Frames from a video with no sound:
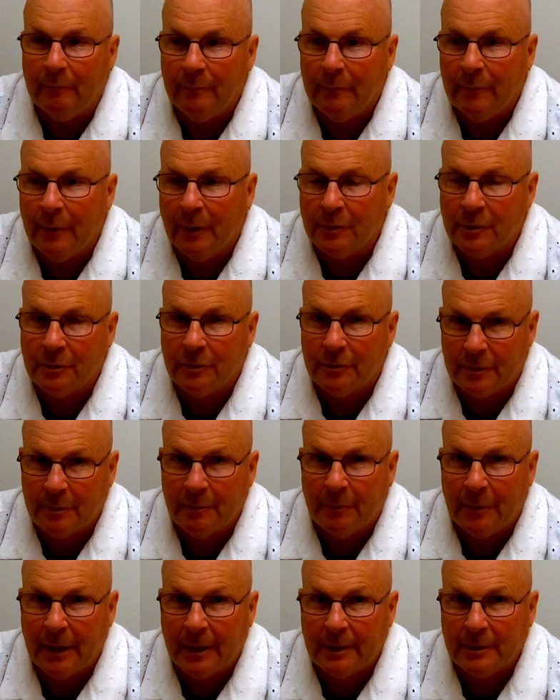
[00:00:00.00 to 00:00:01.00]
Those are
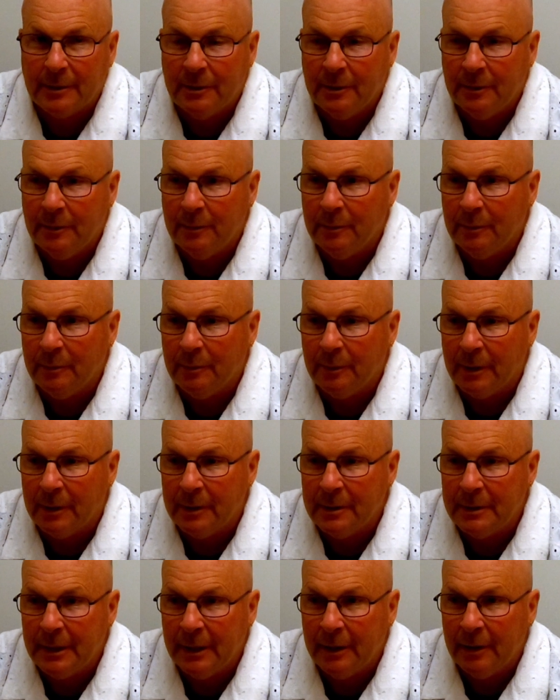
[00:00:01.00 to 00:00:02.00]
some things to
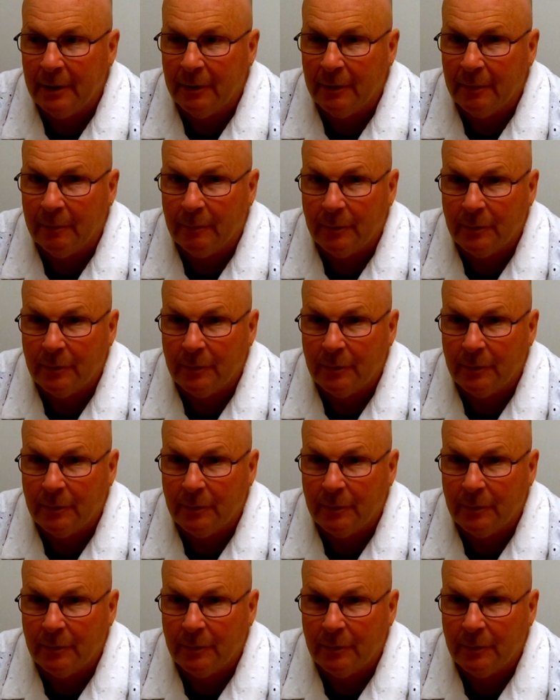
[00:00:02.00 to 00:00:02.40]
consider